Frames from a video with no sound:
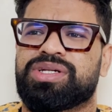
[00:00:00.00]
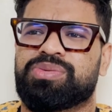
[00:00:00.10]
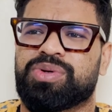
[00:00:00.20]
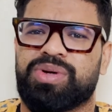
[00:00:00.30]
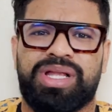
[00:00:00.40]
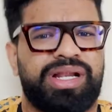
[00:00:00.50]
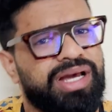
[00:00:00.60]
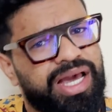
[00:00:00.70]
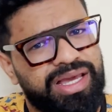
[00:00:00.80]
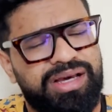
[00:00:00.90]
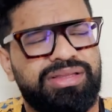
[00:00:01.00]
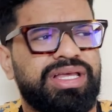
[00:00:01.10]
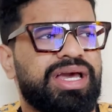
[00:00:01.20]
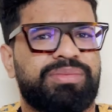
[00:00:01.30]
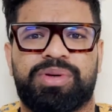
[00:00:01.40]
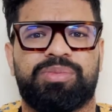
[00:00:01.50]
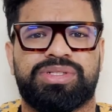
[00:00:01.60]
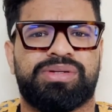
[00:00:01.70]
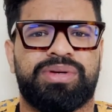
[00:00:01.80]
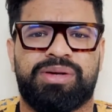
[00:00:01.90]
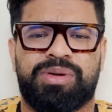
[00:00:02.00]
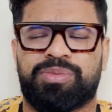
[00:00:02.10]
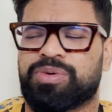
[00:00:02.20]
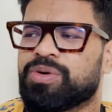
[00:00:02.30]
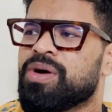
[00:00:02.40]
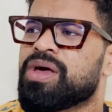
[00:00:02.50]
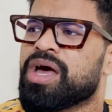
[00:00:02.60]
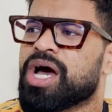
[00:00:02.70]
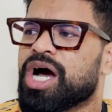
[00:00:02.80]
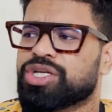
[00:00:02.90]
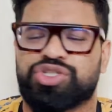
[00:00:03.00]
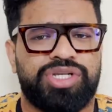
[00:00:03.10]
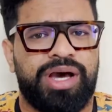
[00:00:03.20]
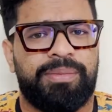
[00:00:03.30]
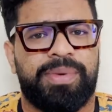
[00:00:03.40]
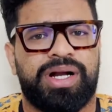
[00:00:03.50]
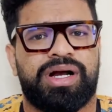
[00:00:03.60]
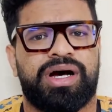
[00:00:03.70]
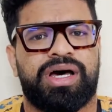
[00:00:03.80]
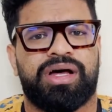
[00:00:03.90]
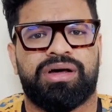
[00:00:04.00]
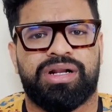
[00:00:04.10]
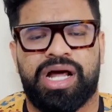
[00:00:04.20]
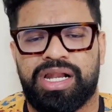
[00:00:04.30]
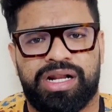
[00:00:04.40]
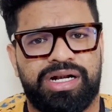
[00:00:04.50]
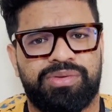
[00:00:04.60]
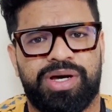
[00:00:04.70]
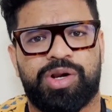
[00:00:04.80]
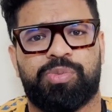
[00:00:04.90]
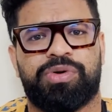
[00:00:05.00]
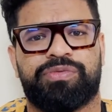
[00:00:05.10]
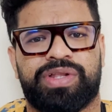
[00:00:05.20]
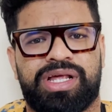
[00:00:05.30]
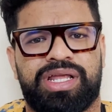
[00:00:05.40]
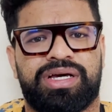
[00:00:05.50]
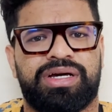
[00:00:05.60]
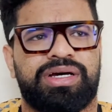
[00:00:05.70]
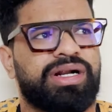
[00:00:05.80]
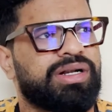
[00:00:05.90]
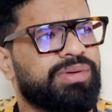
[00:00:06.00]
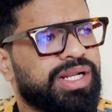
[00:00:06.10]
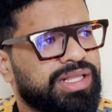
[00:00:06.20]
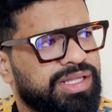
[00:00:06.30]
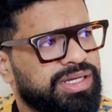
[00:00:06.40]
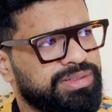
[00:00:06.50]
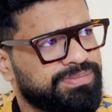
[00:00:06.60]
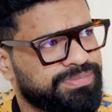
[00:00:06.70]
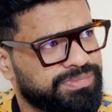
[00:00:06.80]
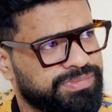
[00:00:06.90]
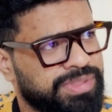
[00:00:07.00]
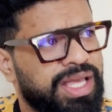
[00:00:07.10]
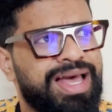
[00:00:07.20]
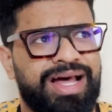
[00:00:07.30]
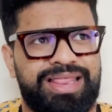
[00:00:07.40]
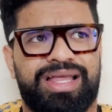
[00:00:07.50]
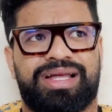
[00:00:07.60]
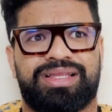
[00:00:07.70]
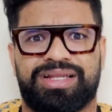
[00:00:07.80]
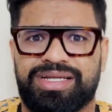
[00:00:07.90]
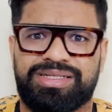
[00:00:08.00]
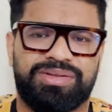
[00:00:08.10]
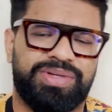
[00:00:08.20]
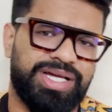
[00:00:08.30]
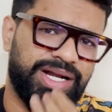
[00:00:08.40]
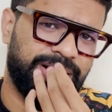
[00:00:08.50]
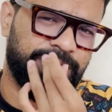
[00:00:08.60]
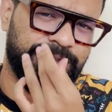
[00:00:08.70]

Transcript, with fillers: for roller, Ikane and Bigg Boss the video on Puno, Ancha, Baka, Kali Radwar Pun finale, Radwarata, and then the next weekend